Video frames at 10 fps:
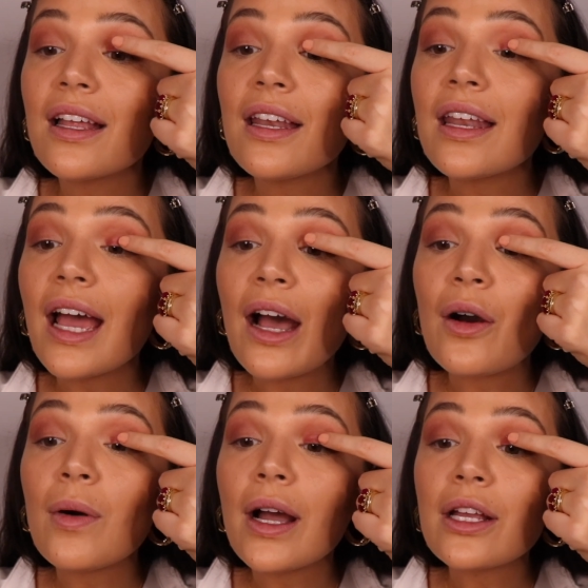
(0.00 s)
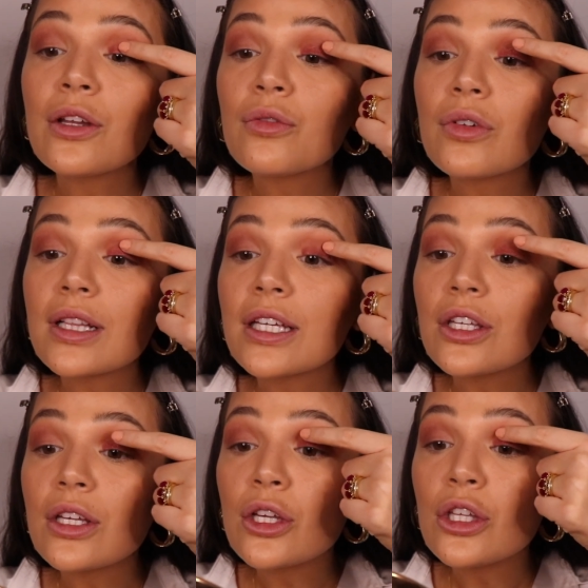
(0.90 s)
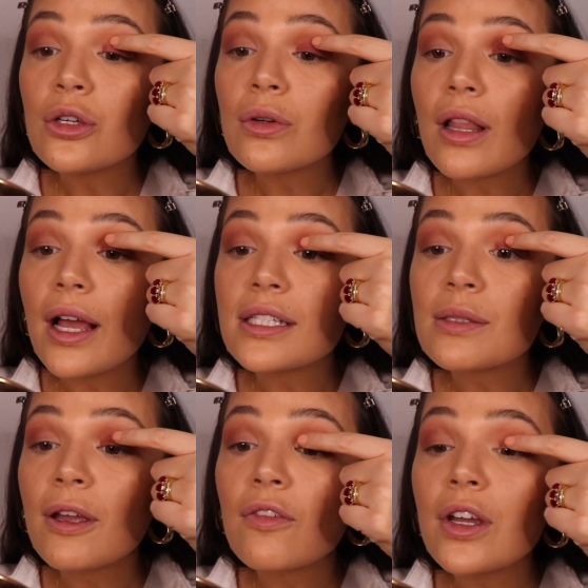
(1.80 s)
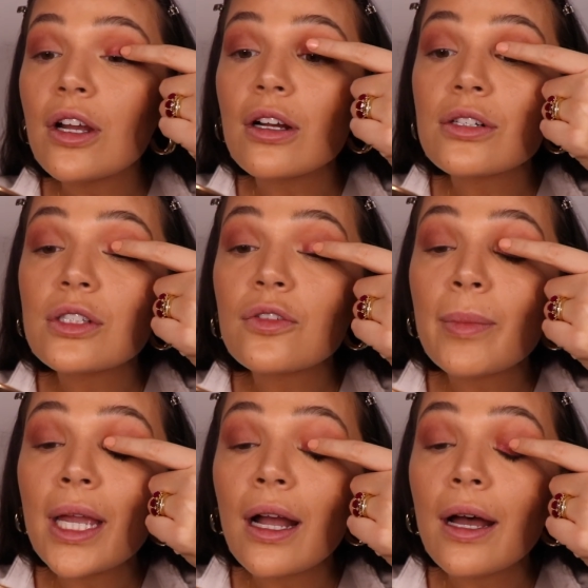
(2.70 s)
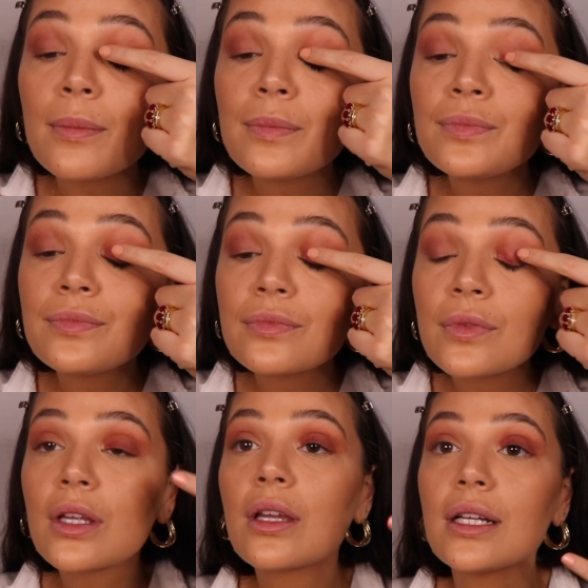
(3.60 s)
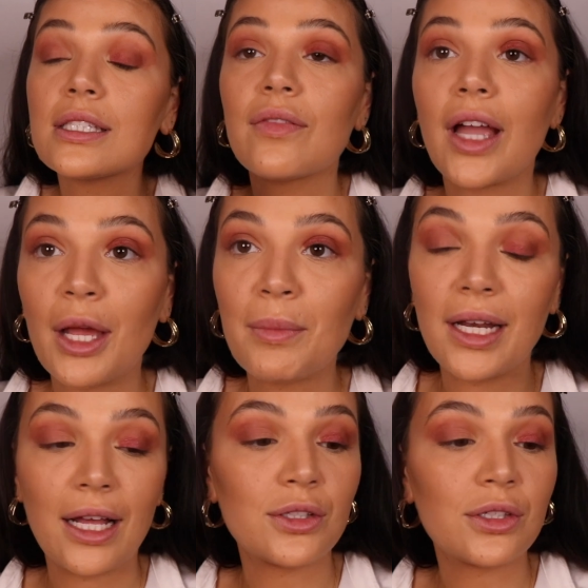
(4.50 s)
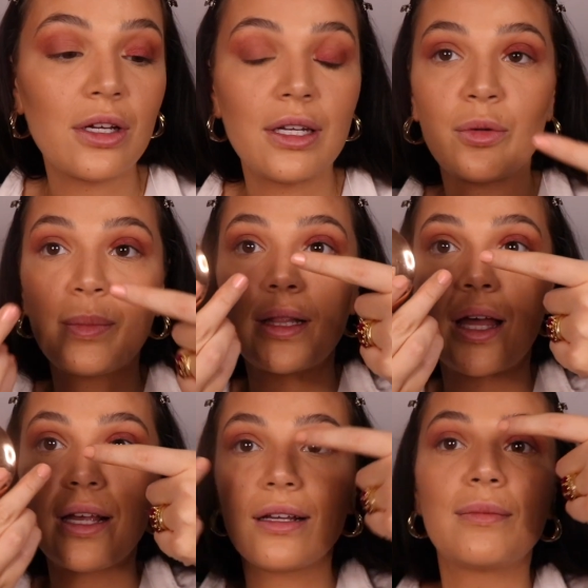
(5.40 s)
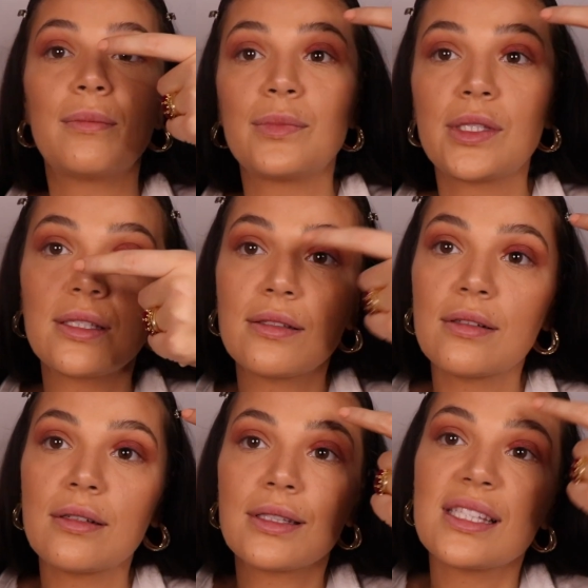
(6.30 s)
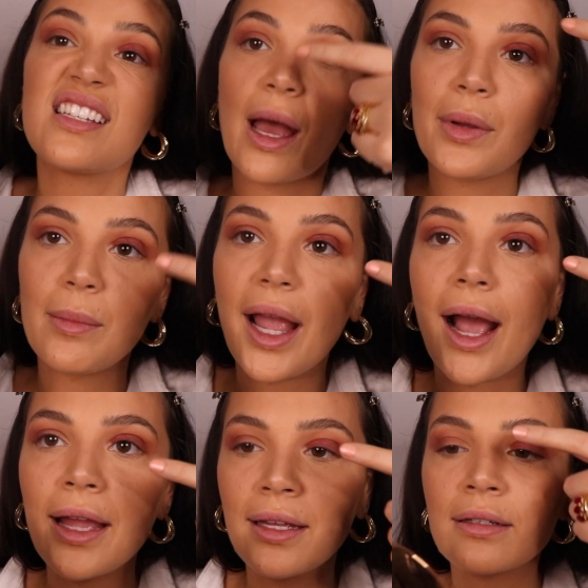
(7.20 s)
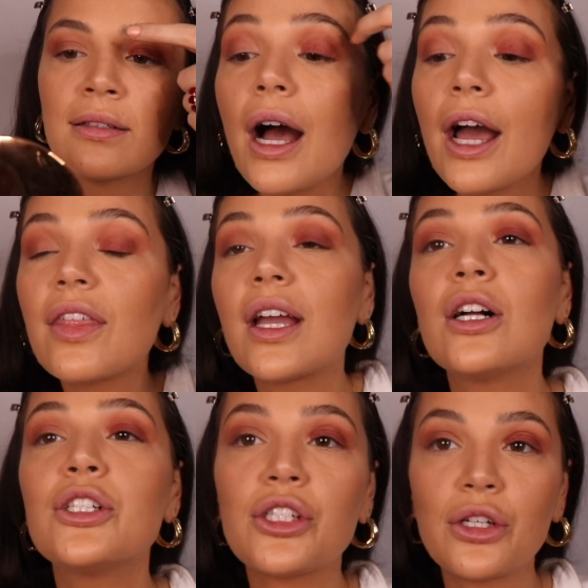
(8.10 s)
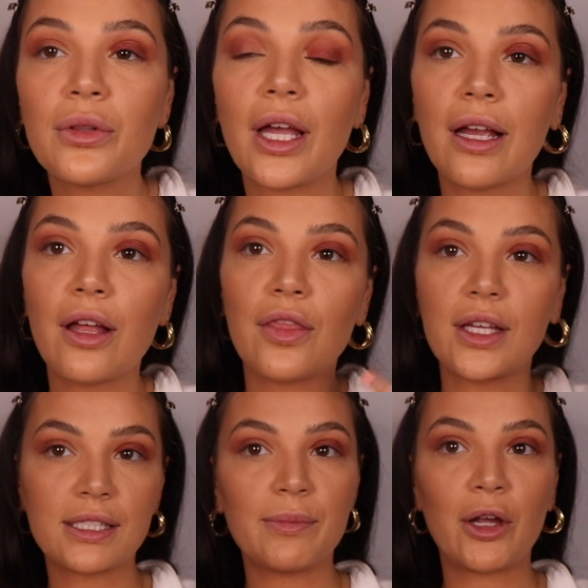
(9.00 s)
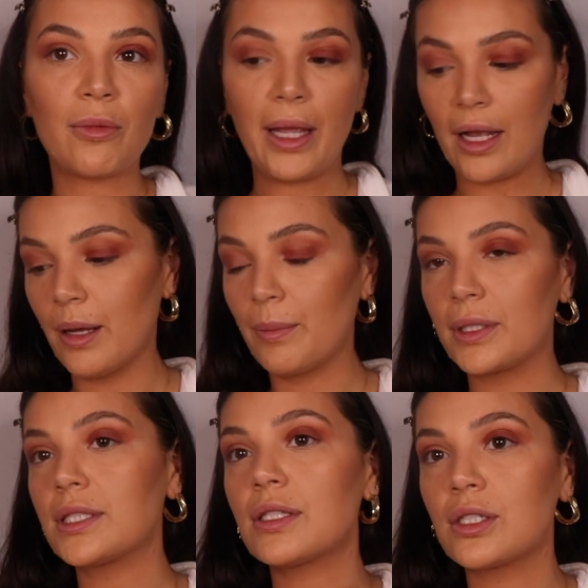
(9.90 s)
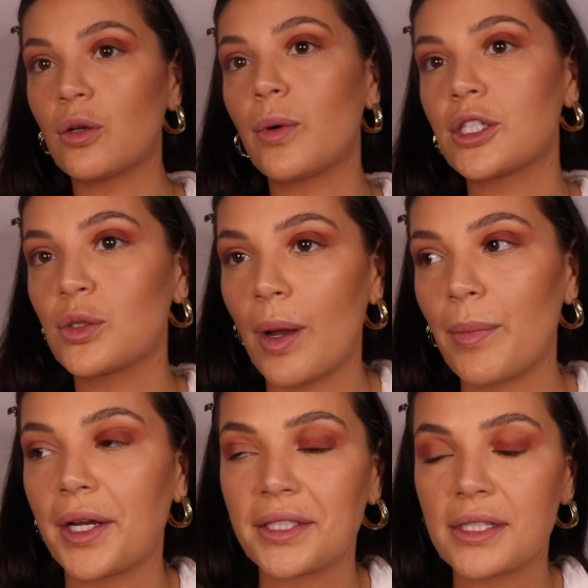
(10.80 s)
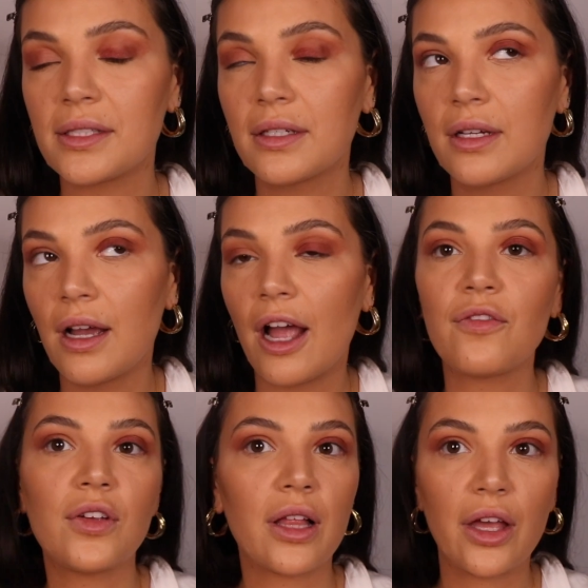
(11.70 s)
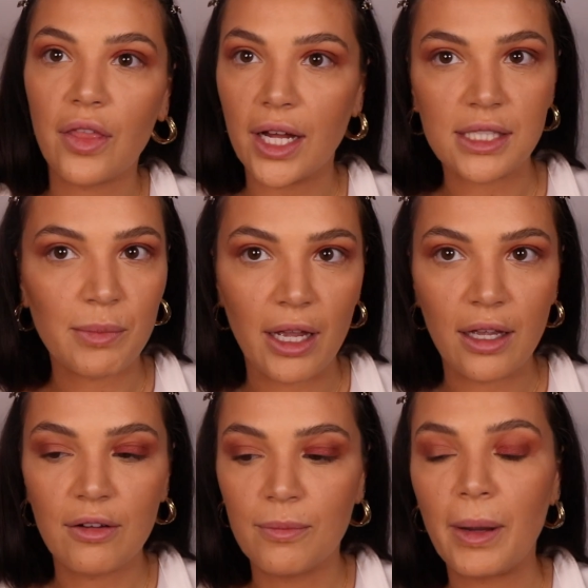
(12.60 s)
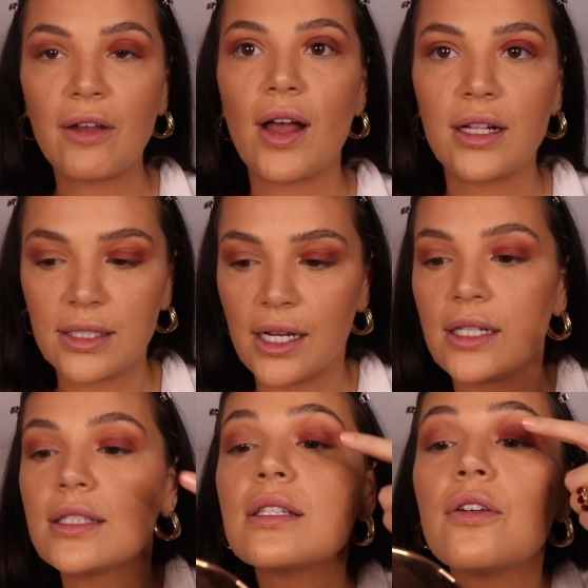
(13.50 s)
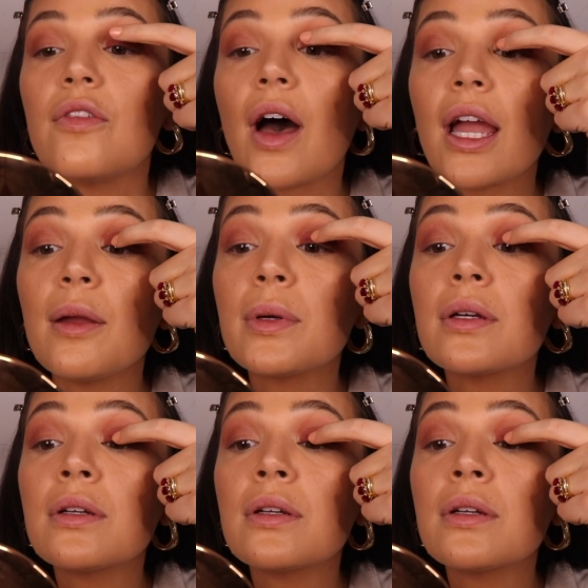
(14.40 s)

now I can really utilize my fingers for makeup. Because if I had my nails on, it would be like stabbing my eye. I think I'll do like this amount of makeup but still wear sweatpants. I feel like that's my Valentine's vibe